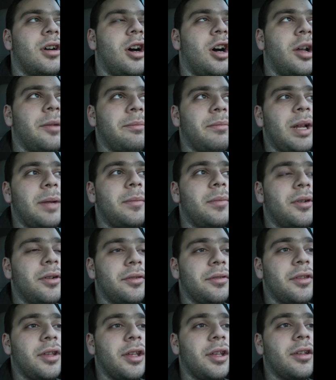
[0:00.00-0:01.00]
on my
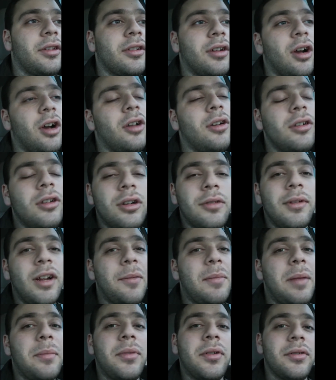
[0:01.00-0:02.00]
birthday, on or
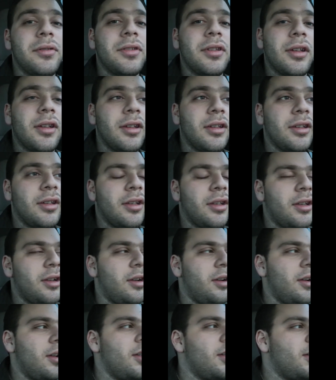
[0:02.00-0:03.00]
around my birthday.
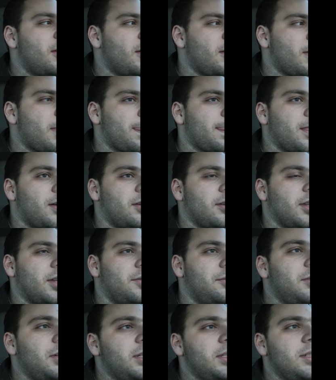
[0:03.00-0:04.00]
I'll
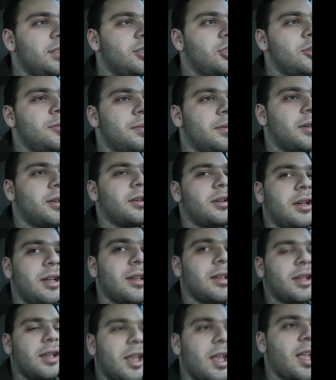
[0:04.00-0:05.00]
get really super
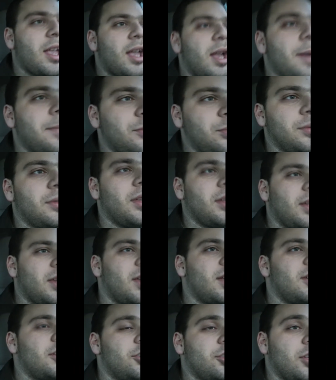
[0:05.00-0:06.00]
like amped with like
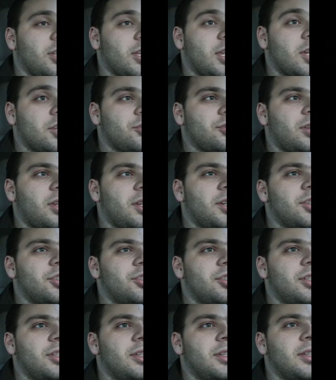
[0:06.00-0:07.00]
extra
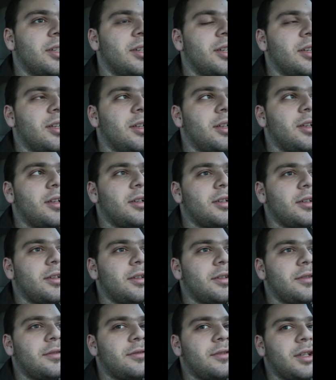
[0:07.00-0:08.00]
energy
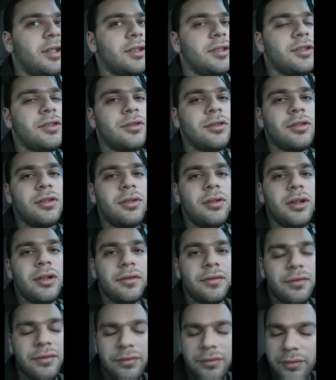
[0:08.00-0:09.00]
that sort
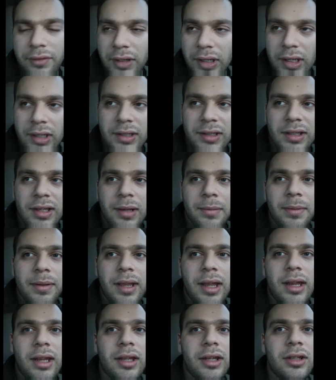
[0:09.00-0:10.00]
of ends up
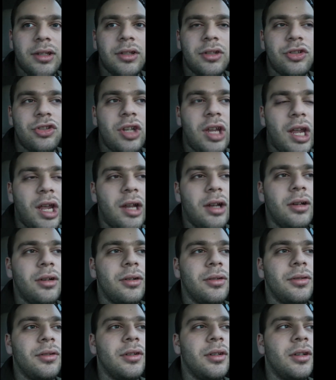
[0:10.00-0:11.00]
getting
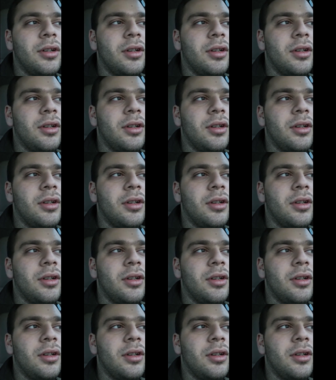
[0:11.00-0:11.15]
channeled,